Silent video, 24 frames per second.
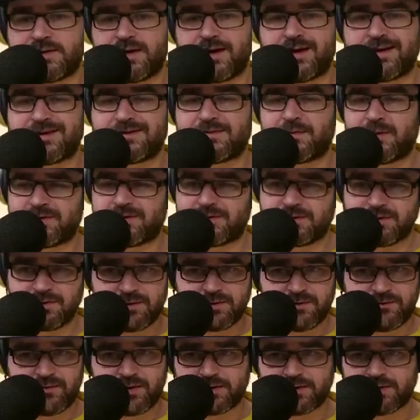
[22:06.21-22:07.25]
and especially the
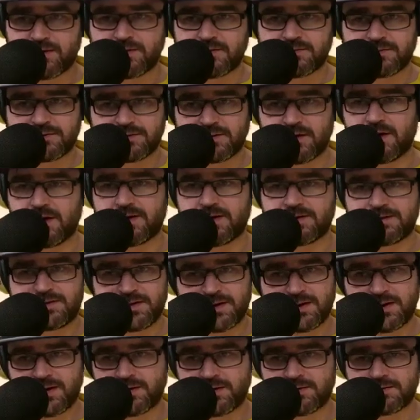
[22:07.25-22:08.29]
fact it's
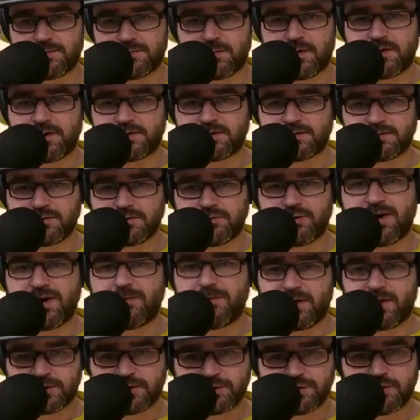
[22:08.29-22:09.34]
stylistically it's a, it's a great
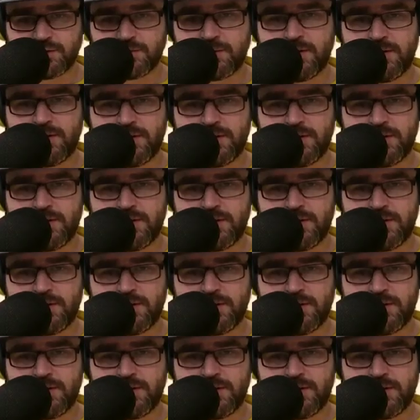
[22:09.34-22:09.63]
matchup,